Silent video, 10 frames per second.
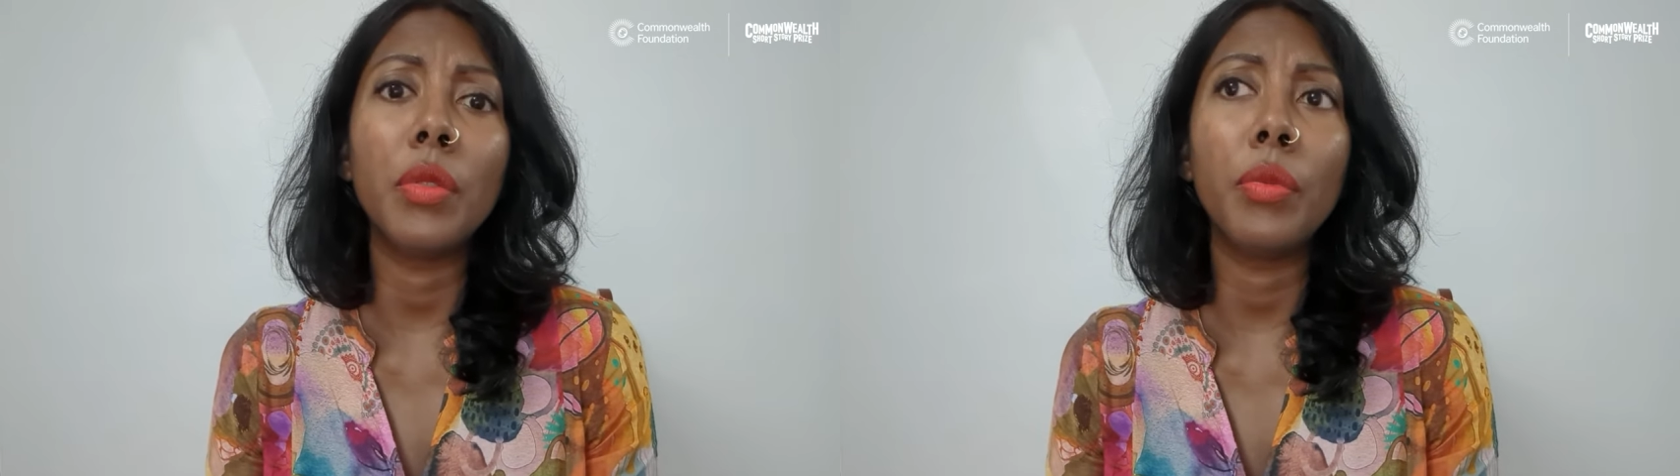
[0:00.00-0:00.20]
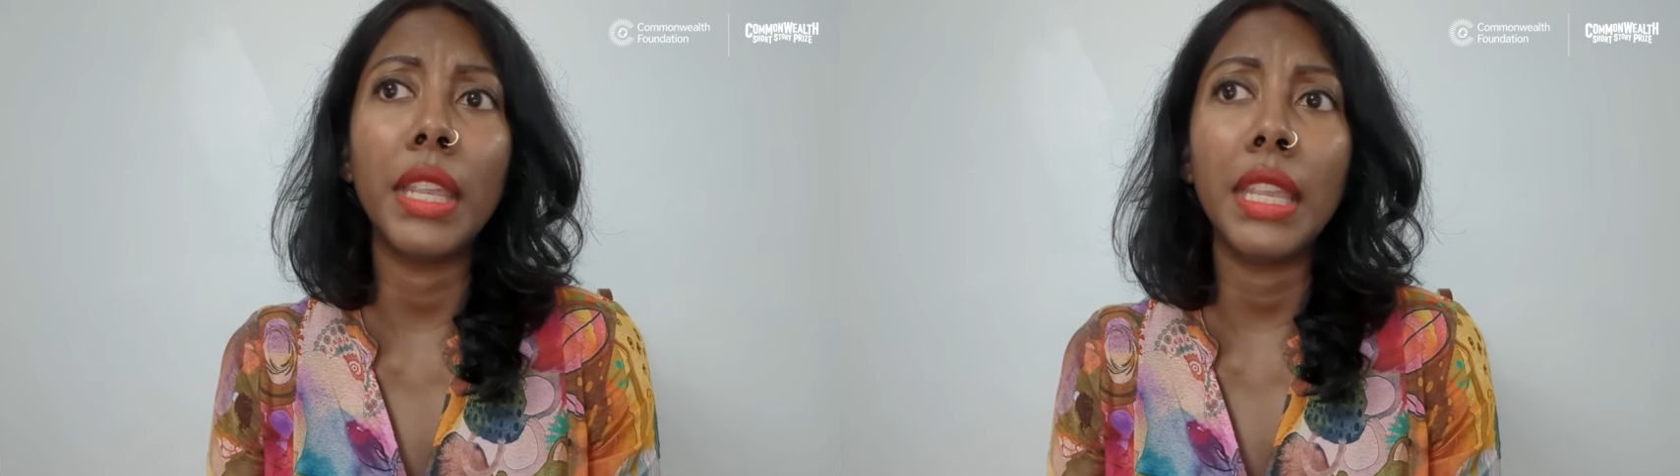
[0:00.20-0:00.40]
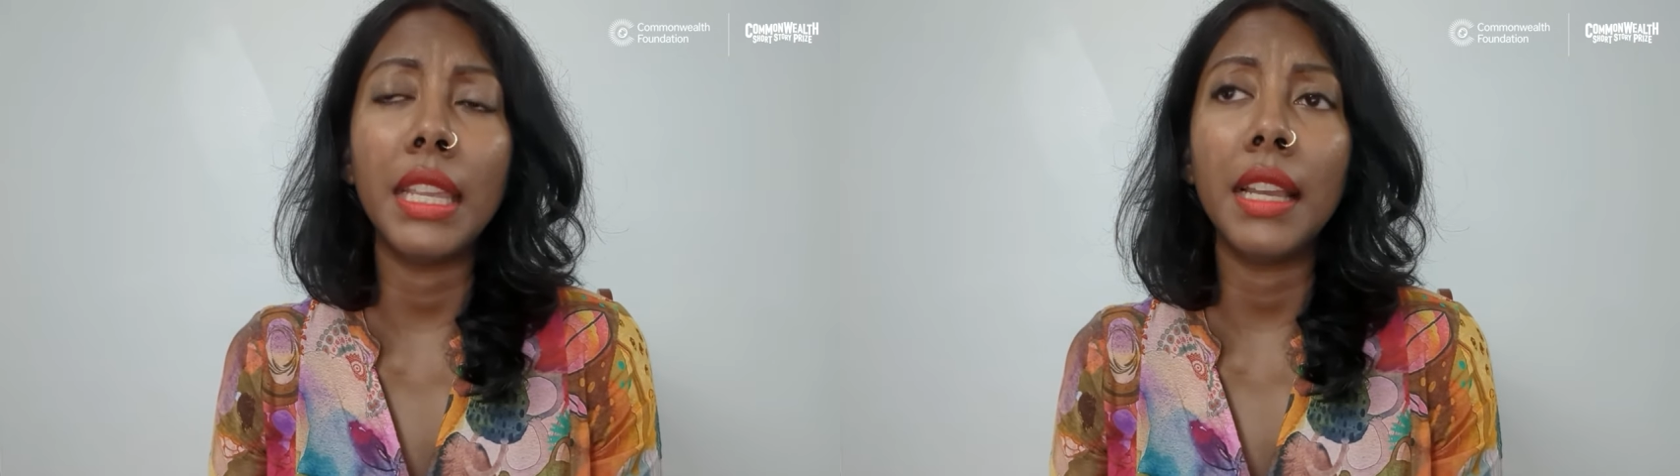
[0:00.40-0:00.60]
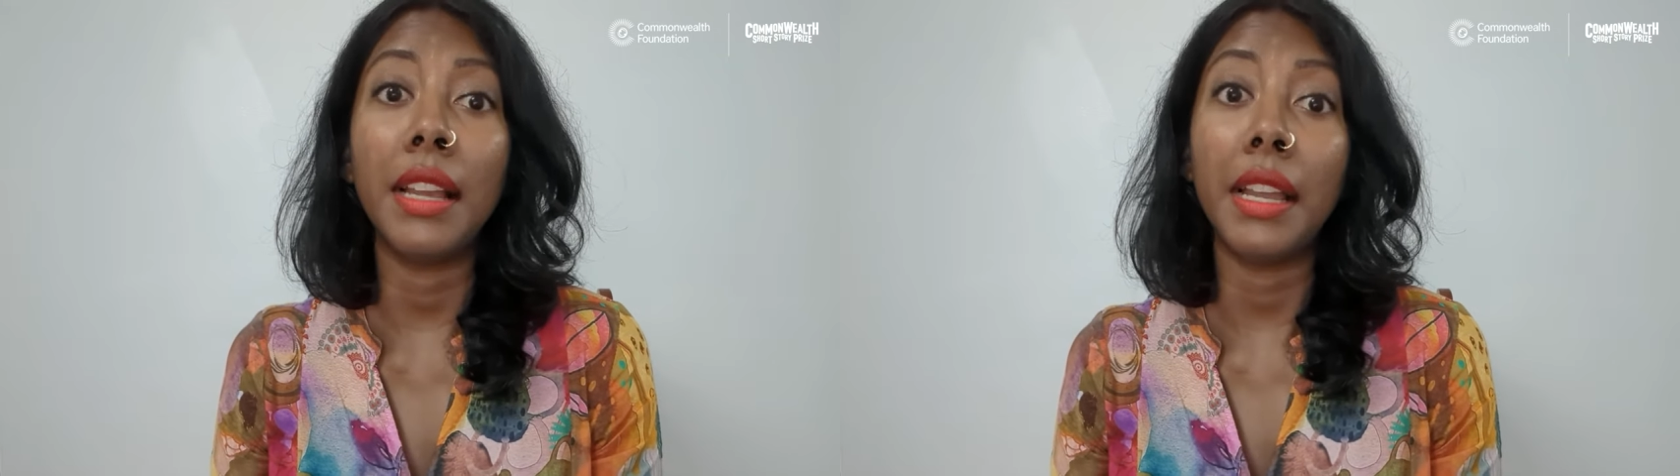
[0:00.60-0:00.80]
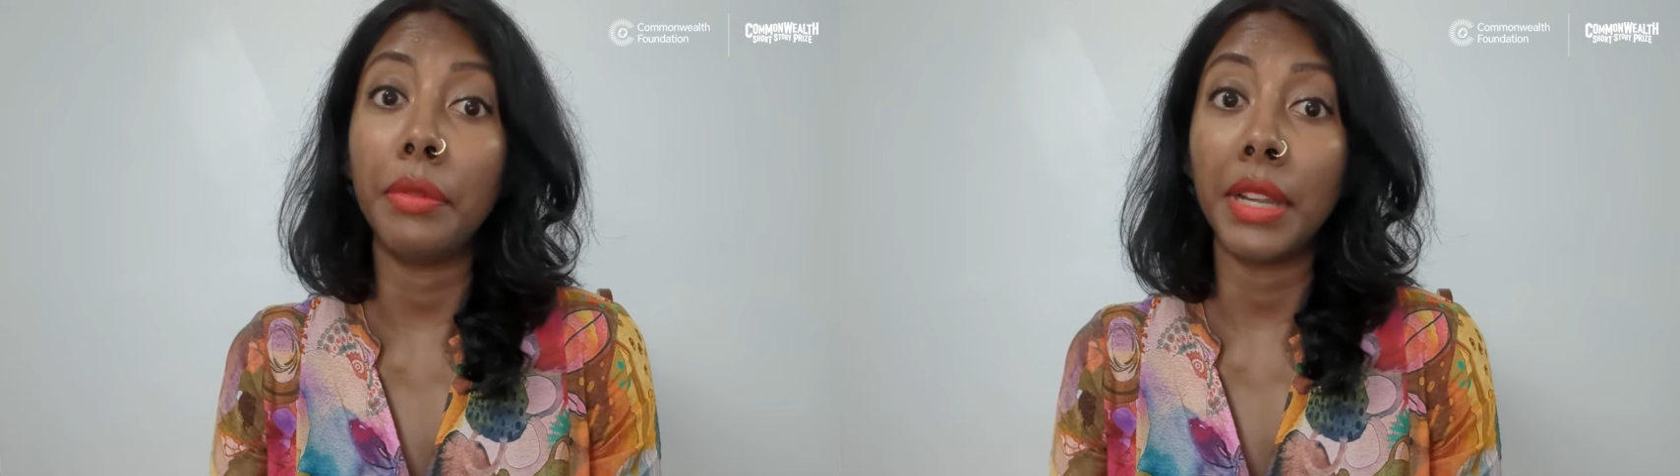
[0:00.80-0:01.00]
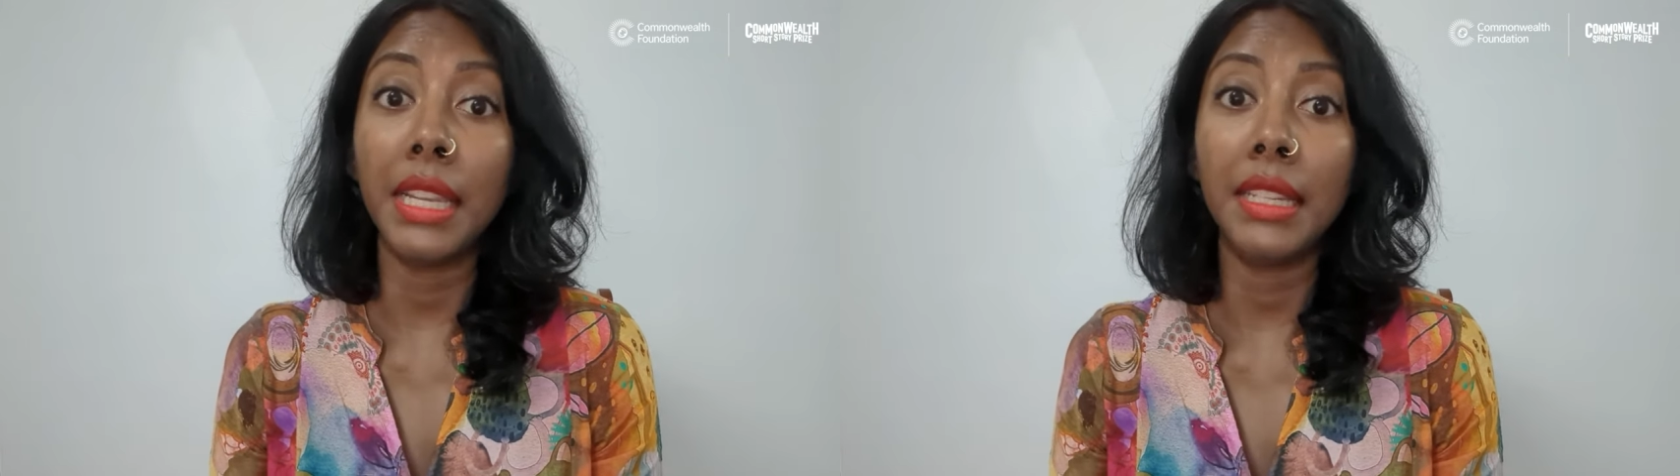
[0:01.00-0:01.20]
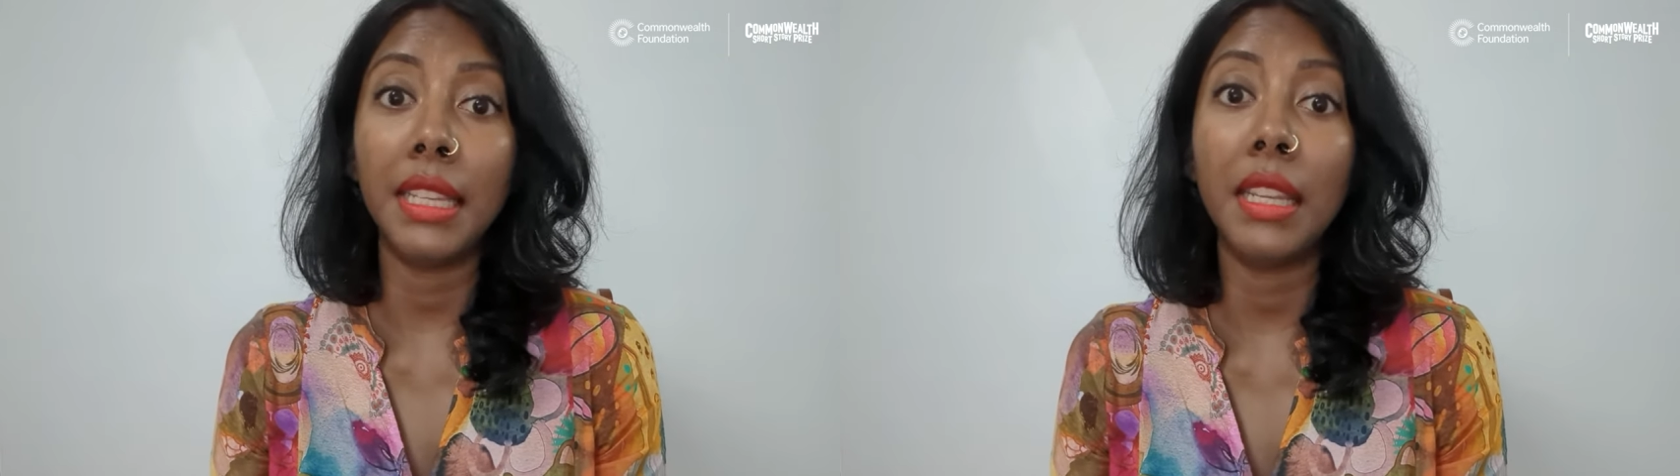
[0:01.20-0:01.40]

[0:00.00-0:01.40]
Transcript: the way uh, I write,